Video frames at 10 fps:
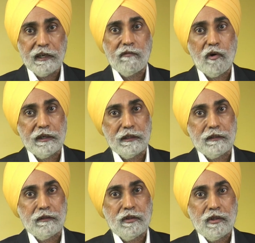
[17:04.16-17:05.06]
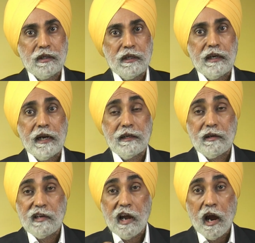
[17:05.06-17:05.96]
avoided. And a
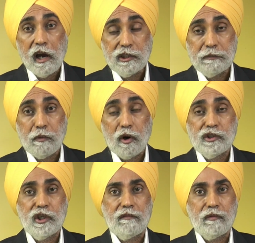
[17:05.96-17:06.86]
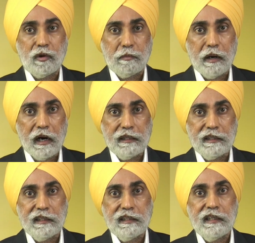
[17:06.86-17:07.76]
large portion of
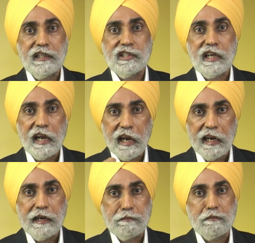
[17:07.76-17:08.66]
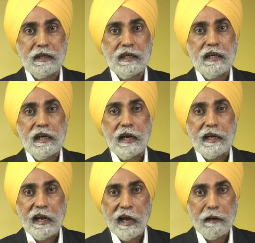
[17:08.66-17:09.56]
Gurbani is aimed at
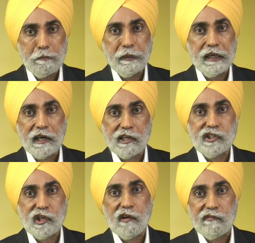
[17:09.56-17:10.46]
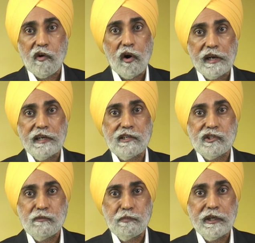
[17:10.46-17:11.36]
helping us avoid
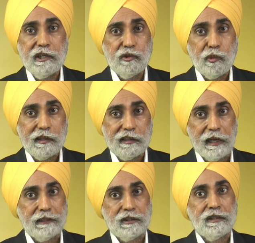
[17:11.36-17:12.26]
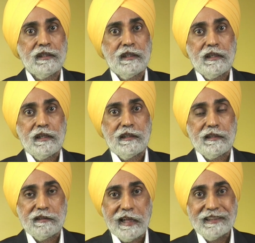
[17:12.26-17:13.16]
spiritual death, the
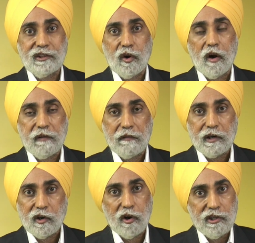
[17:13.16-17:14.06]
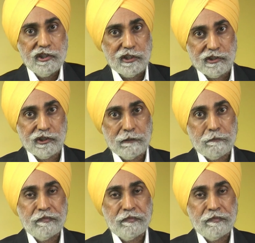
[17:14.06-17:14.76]
death of our conscience.